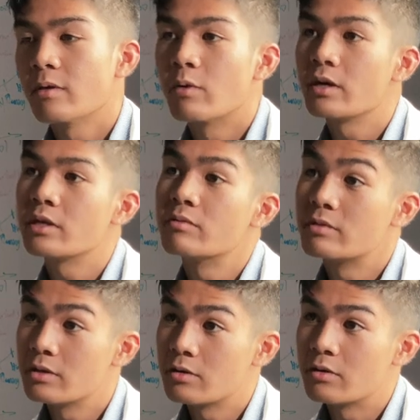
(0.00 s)
and what do you
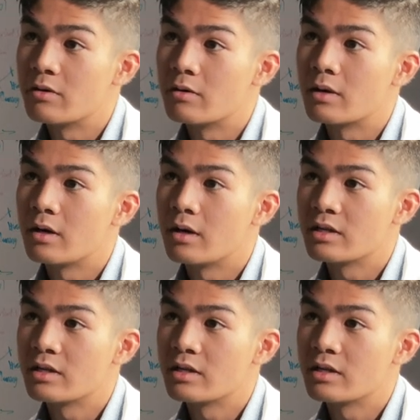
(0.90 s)
do